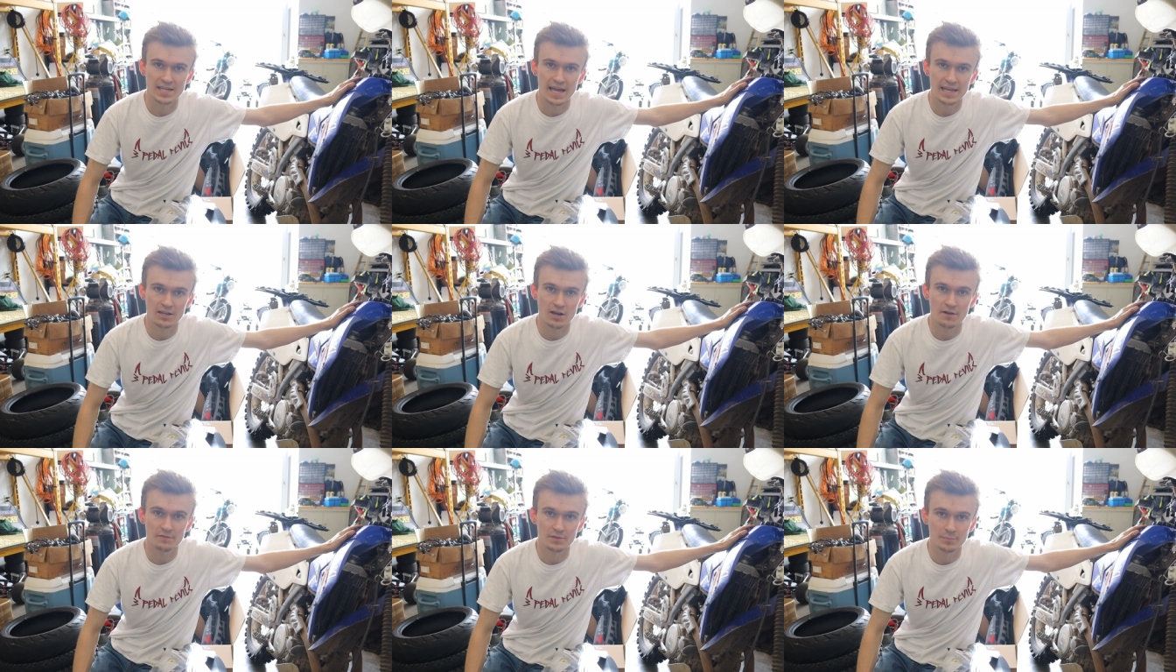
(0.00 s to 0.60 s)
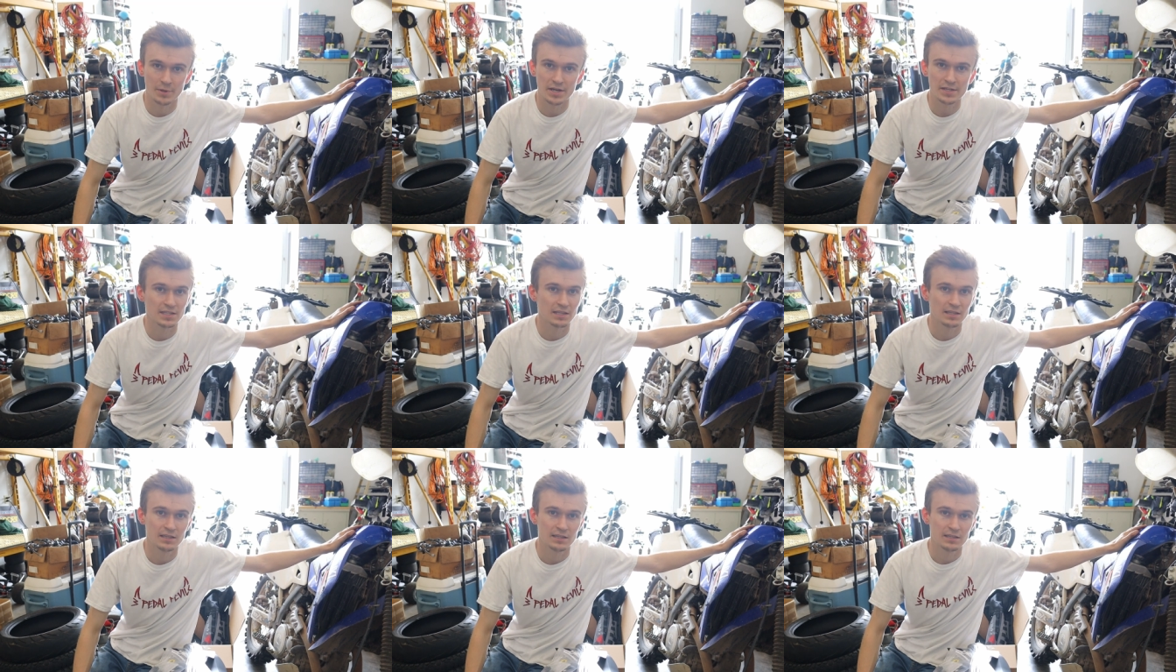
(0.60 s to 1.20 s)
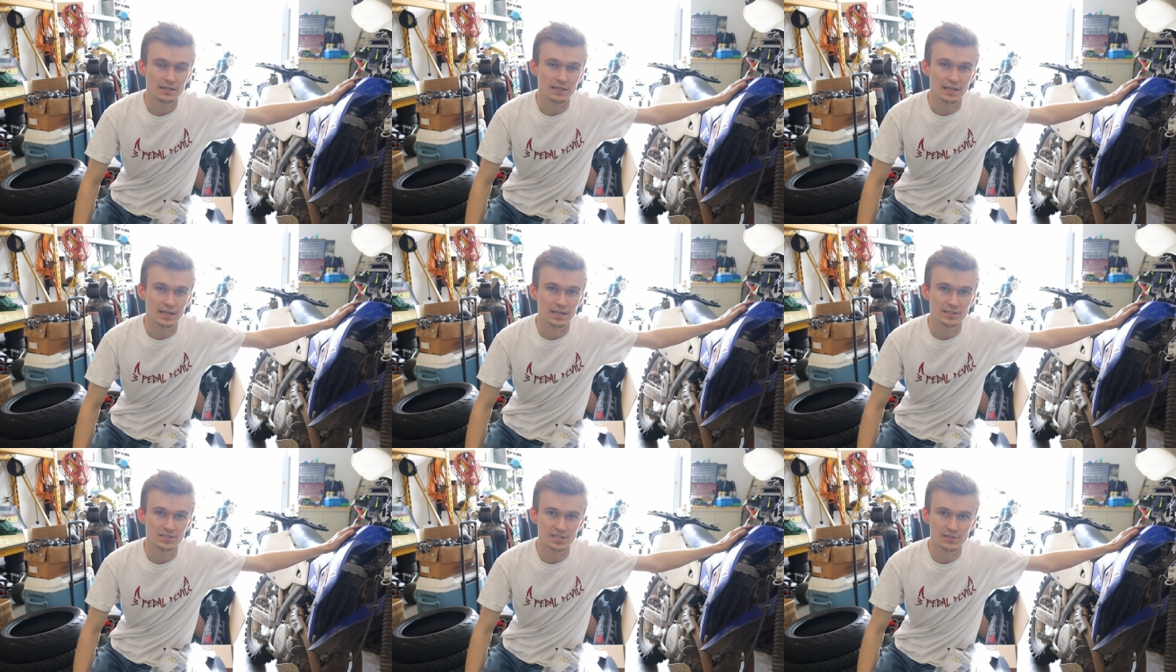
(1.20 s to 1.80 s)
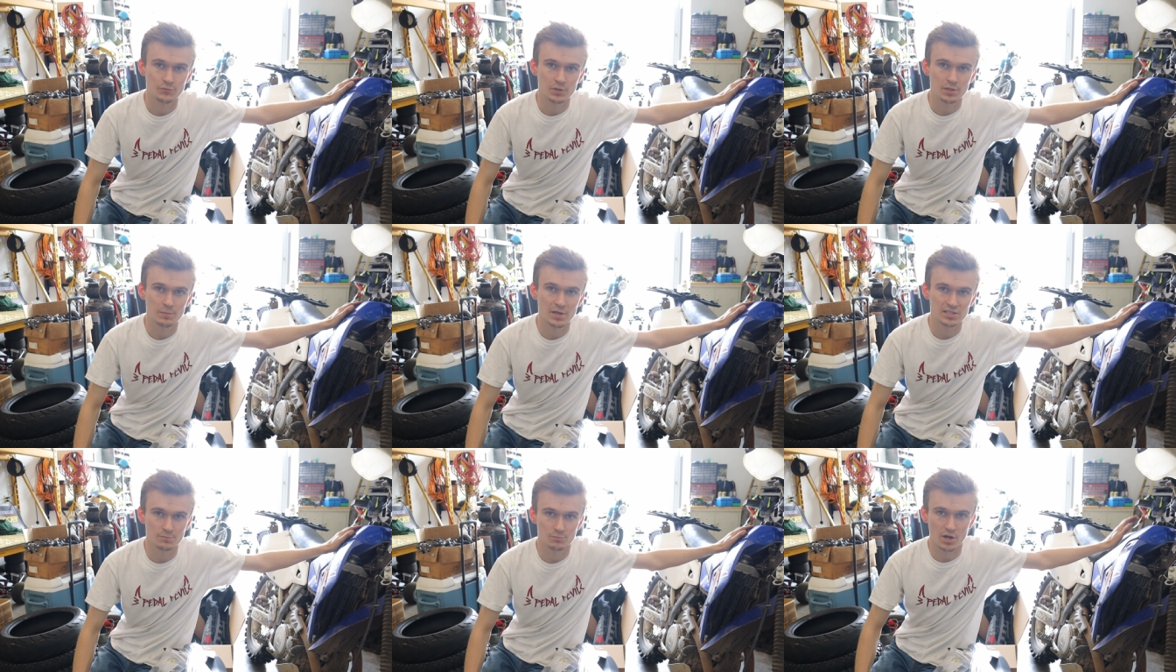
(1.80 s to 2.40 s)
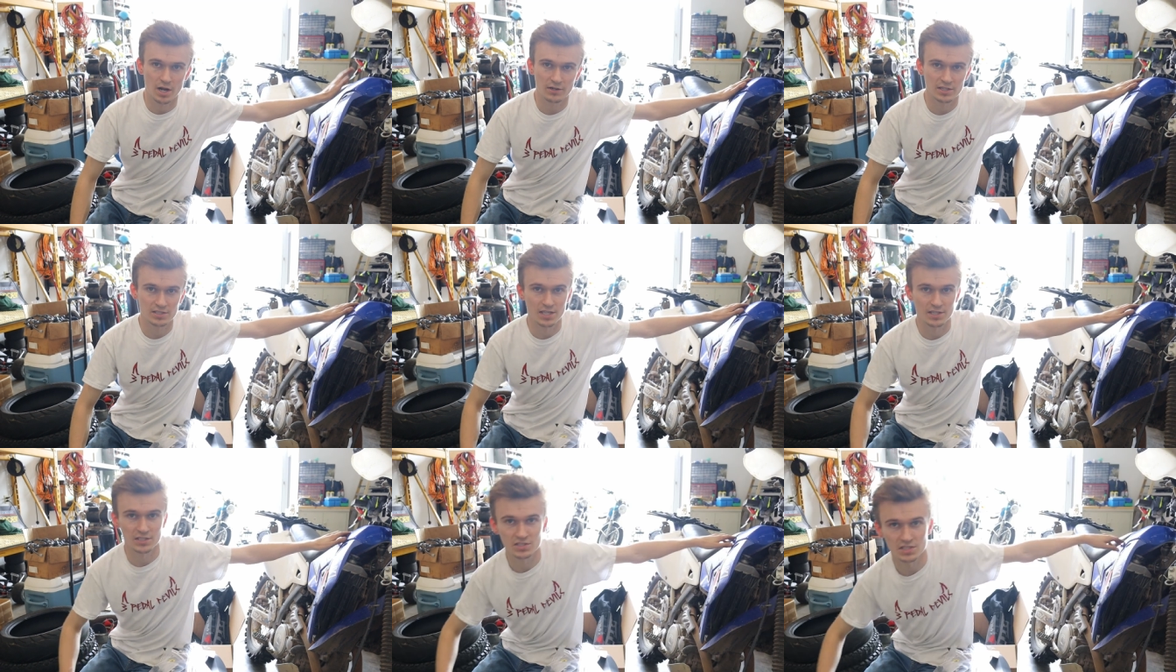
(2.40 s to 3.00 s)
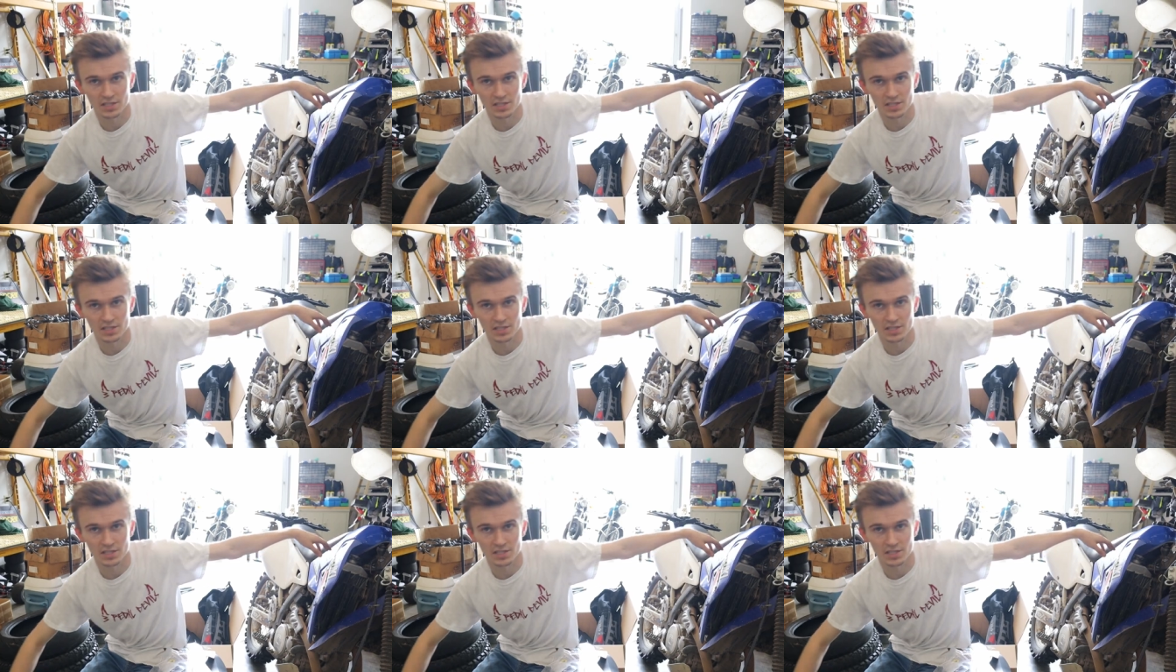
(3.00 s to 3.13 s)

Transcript: tank off the bike, and see if we can make some progress on this